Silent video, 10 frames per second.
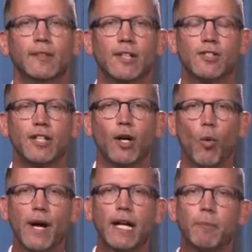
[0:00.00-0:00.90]
You see, a
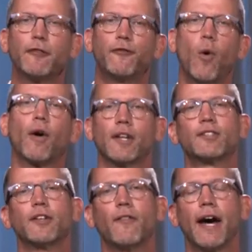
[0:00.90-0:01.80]
week before
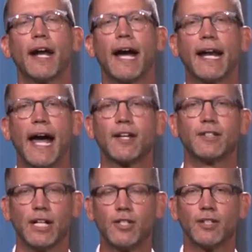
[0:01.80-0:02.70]
this event, I had
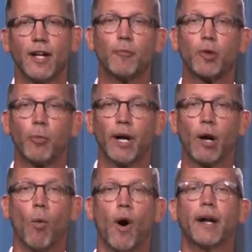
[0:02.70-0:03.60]
asked each of them to
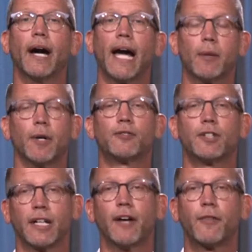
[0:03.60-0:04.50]
bring one item of
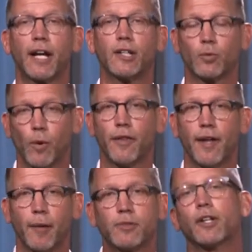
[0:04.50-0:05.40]
significance with
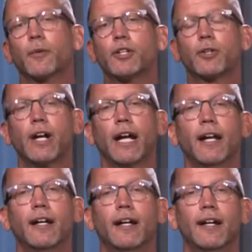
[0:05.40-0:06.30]
them to the retreat.
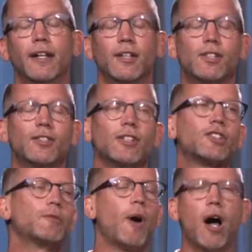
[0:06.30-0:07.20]
This is a
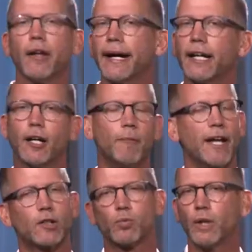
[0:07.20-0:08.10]
small item
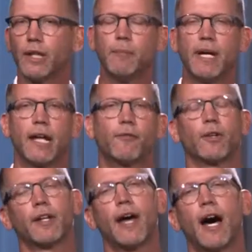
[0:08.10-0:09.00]
that's really
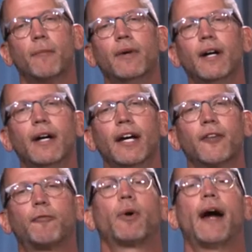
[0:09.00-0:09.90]
meaningful to them.
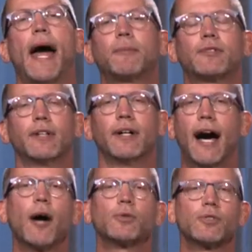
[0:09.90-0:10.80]
If perhaps the
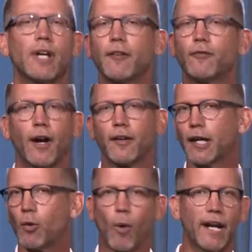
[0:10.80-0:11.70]
house was on fire,
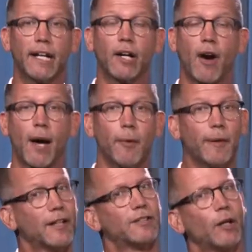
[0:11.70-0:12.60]
they'd run in and grab it
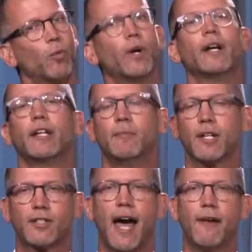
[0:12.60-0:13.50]
because they'd really
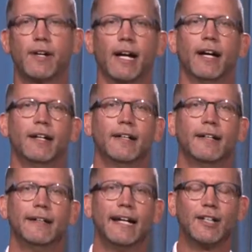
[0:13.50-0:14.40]
miss having it.
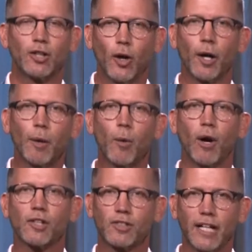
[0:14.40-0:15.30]
And so here we
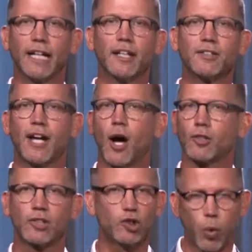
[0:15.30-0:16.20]
were sitting in this
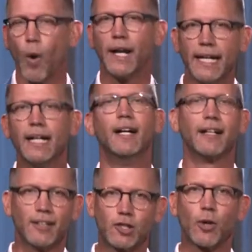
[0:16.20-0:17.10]
house, 20
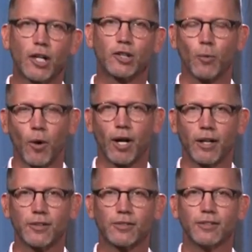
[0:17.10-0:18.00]
construction
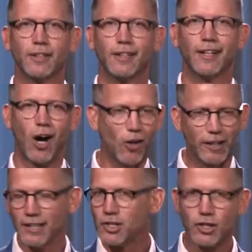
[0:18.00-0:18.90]
workers, all
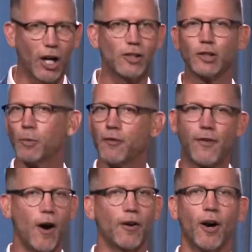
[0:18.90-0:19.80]
in these chairs that we
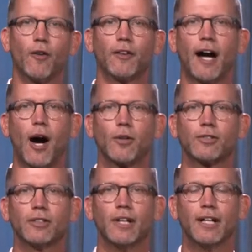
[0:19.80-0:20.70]
found all over the
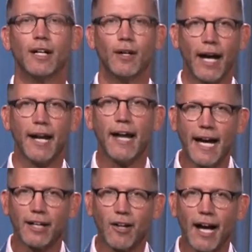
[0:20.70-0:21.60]
house at
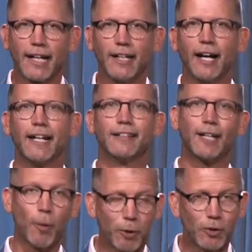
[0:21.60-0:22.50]
9 o'clock at night,
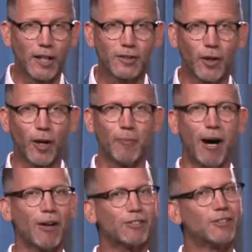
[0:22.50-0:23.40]
couple drinks under our
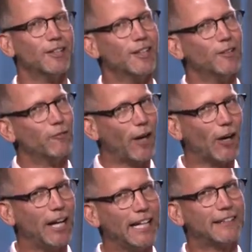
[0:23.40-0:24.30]
belts,
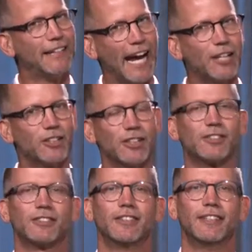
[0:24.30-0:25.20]
very
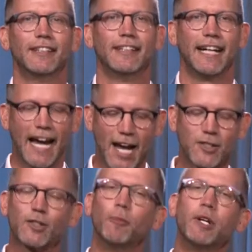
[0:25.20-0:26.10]
anxious. And I
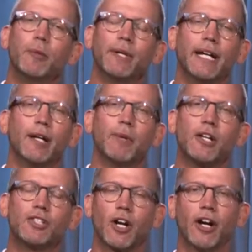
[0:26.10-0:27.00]
asked somebody to begin by
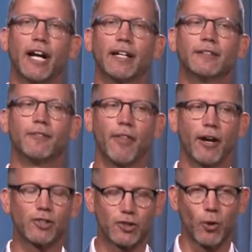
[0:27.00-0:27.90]
sharing
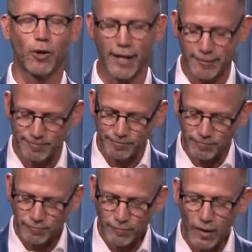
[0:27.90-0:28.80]
their story
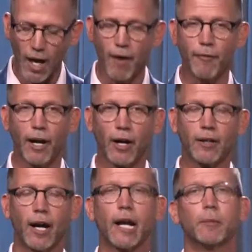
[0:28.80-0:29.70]
of
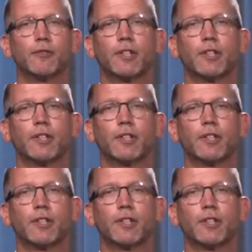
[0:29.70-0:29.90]
their item of